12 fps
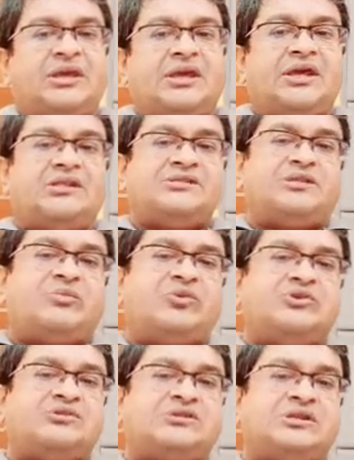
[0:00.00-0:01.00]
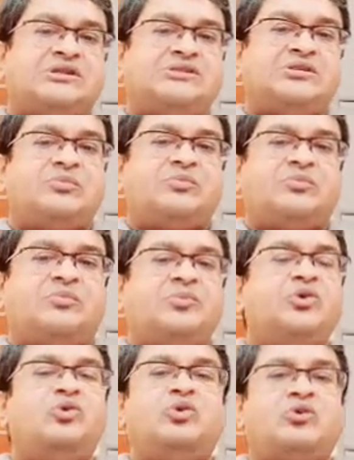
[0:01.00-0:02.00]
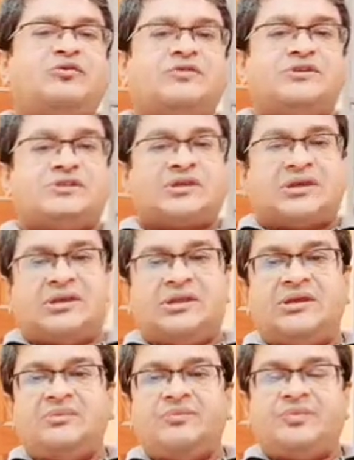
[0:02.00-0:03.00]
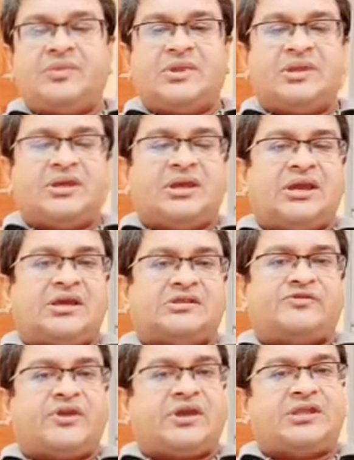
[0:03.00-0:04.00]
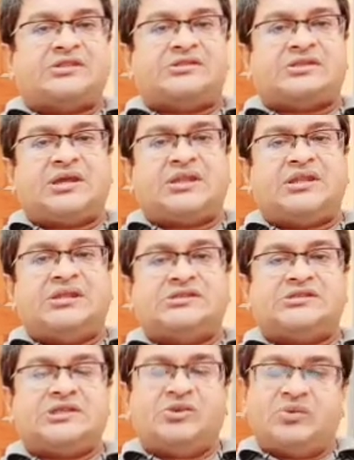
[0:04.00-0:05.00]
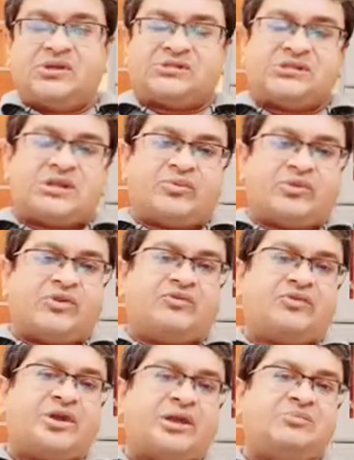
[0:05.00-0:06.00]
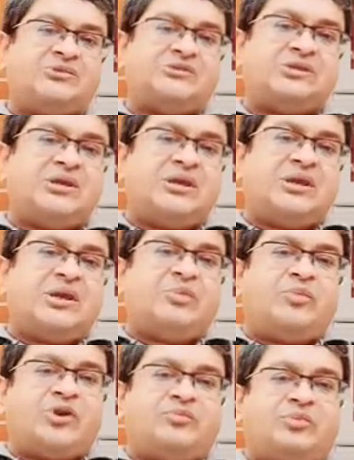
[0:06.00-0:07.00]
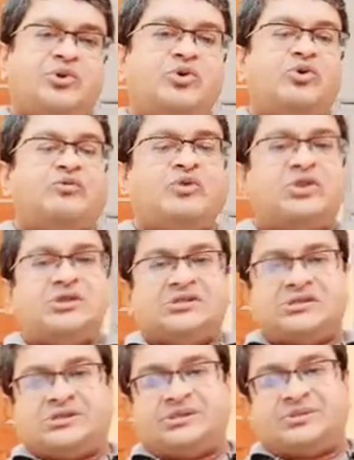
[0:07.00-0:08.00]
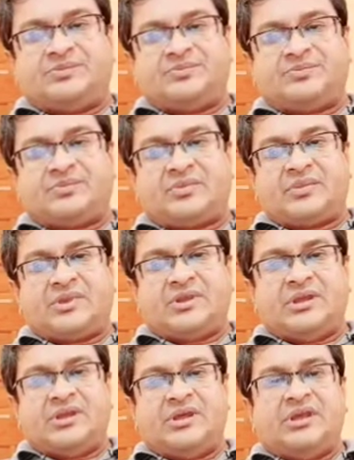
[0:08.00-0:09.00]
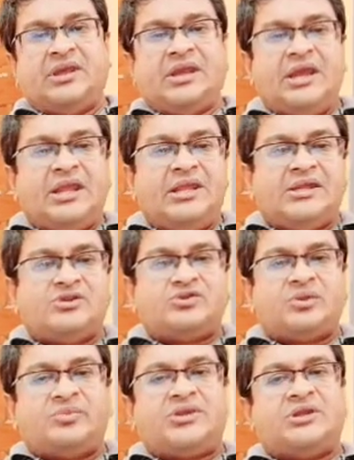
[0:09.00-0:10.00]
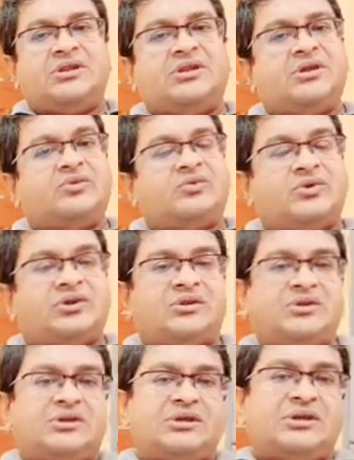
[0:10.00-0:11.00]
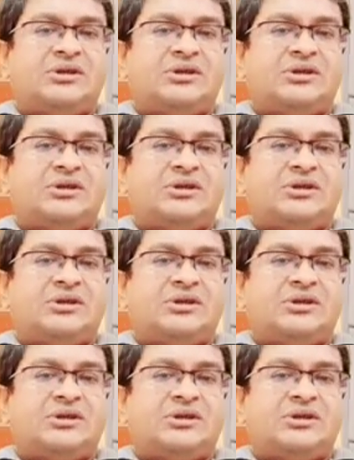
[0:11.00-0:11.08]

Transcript: Hence, the monster isn't pure physically, as Frankenstein insinuates a number of times, but pure volition. Alien to the material world,